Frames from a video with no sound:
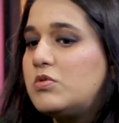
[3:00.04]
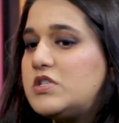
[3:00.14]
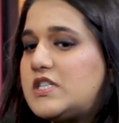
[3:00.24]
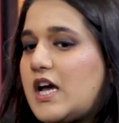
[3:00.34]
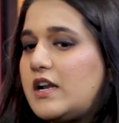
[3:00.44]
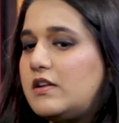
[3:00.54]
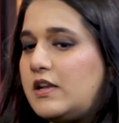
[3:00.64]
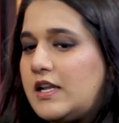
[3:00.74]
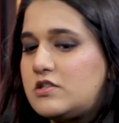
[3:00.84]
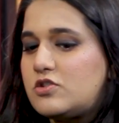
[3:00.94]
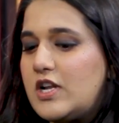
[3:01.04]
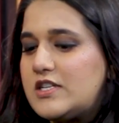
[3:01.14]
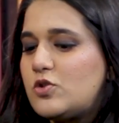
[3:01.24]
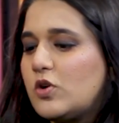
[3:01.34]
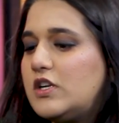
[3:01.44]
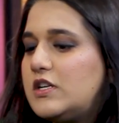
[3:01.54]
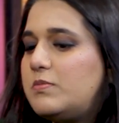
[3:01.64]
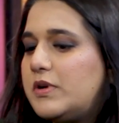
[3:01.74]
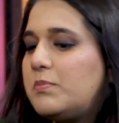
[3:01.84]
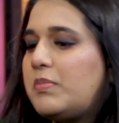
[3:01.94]
was that? Let's talk a
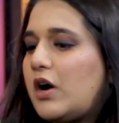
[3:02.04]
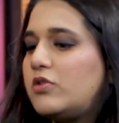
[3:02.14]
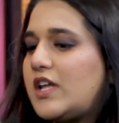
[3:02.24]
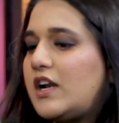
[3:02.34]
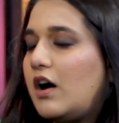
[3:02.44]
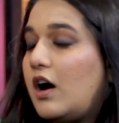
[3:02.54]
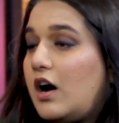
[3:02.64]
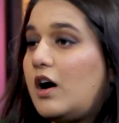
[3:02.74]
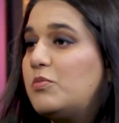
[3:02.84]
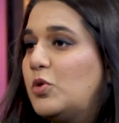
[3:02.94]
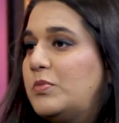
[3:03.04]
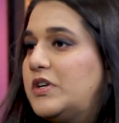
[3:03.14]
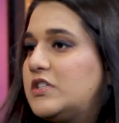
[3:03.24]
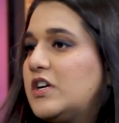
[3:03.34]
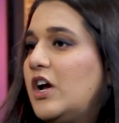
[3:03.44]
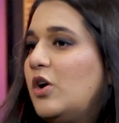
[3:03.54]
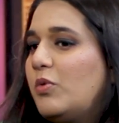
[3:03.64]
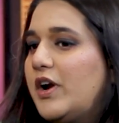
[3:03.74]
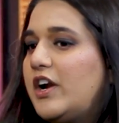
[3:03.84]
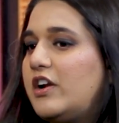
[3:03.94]
little bit about that aha moment
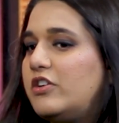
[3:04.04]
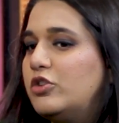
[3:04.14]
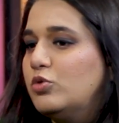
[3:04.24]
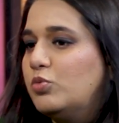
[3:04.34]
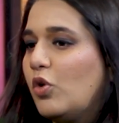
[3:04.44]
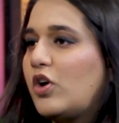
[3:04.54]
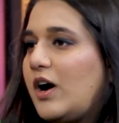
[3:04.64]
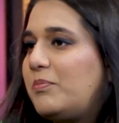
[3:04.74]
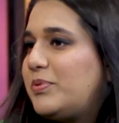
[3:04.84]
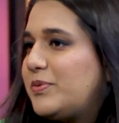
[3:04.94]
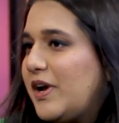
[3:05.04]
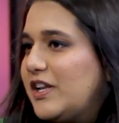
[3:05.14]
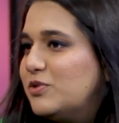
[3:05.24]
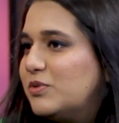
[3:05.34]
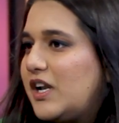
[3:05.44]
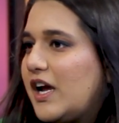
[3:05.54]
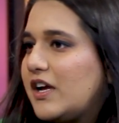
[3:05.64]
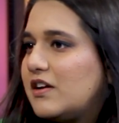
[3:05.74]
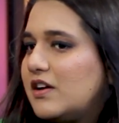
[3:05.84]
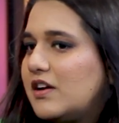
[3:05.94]
where you woke up and you were
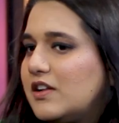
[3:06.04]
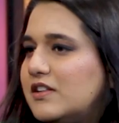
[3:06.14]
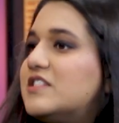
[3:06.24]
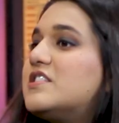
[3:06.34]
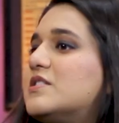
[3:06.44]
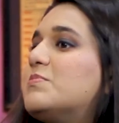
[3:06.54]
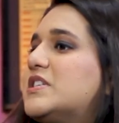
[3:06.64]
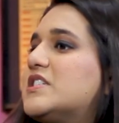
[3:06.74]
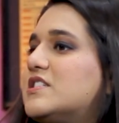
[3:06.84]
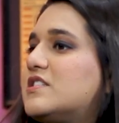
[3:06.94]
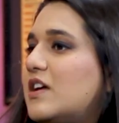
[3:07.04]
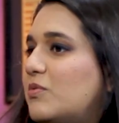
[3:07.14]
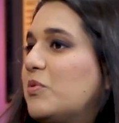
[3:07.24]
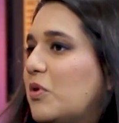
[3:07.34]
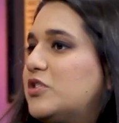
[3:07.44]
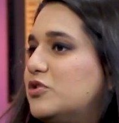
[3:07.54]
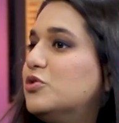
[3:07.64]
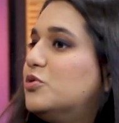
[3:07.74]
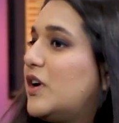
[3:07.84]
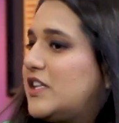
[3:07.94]
like, this is the business that we want to
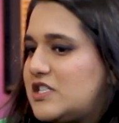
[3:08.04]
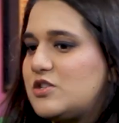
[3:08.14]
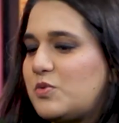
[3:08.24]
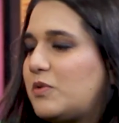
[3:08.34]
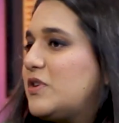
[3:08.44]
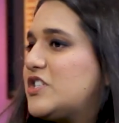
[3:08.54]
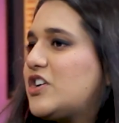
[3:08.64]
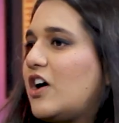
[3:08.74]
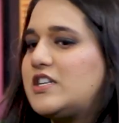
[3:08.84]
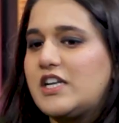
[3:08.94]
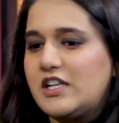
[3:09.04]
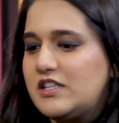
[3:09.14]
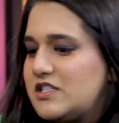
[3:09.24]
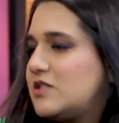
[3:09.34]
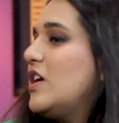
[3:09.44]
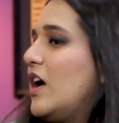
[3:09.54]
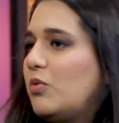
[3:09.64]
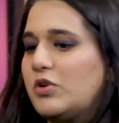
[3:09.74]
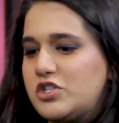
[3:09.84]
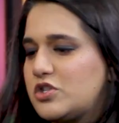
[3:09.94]
do and this is what we're starting and
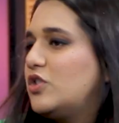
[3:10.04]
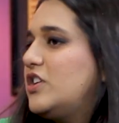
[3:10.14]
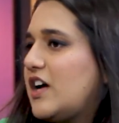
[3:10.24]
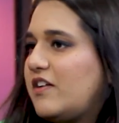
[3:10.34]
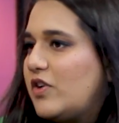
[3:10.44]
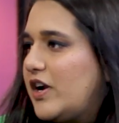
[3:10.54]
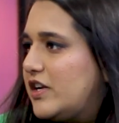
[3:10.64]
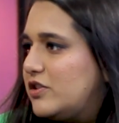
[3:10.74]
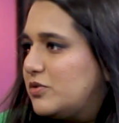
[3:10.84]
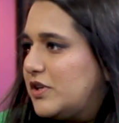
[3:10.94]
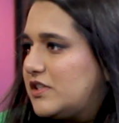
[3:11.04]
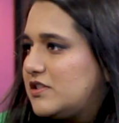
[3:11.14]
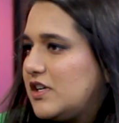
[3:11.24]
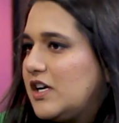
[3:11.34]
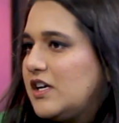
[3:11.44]
we're just going to dive right into it.